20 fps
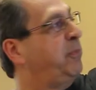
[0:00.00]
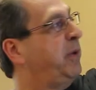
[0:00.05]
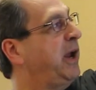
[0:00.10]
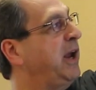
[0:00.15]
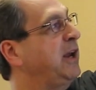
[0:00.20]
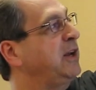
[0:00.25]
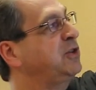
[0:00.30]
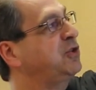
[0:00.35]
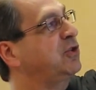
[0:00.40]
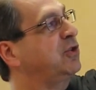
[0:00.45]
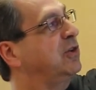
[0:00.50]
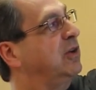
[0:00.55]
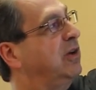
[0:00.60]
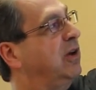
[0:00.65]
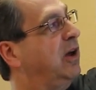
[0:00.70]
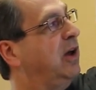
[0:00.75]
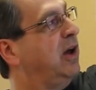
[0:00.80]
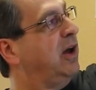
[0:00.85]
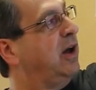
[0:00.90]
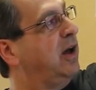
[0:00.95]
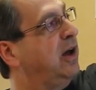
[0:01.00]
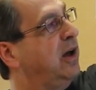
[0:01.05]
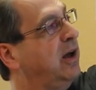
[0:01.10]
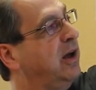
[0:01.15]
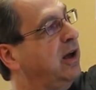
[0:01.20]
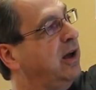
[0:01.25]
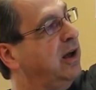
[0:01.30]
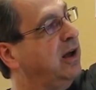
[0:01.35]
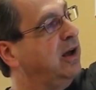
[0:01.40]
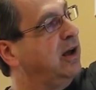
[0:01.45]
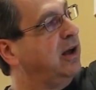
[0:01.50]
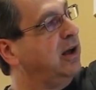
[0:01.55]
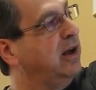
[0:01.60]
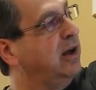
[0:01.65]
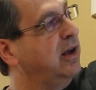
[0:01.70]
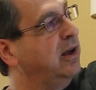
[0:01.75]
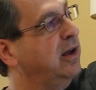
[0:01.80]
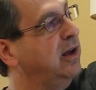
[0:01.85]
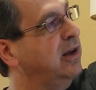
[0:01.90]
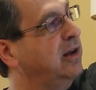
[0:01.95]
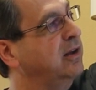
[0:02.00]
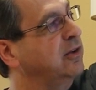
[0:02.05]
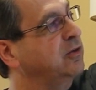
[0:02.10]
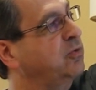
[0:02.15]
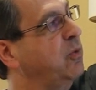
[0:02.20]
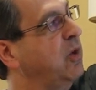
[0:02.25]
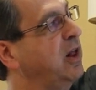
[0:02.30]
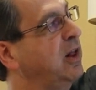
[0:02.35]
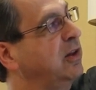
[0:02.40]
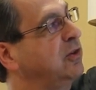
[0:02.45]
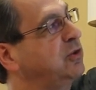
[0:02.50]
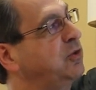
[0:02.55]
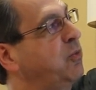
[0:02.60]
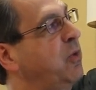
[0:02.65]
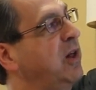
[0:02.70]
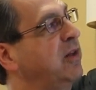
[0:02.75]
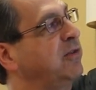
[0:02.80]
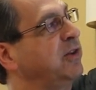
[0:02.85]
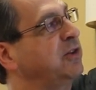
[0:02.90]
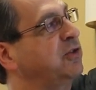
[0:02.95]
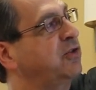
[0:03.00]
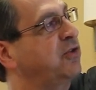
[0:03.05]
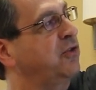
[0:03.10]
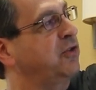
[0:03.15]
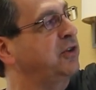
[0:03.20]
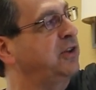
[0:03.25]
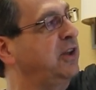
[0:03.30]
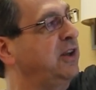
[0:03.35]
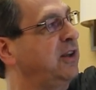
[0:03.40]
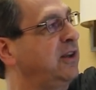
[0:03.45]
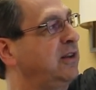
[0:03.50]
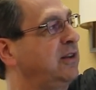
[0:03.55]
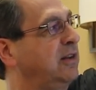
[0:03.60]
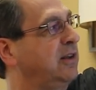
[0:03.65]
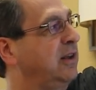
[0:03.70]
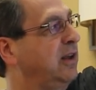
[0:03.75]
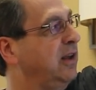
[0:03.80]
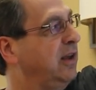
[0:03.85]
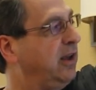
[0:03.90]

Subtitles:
page 12 and 13,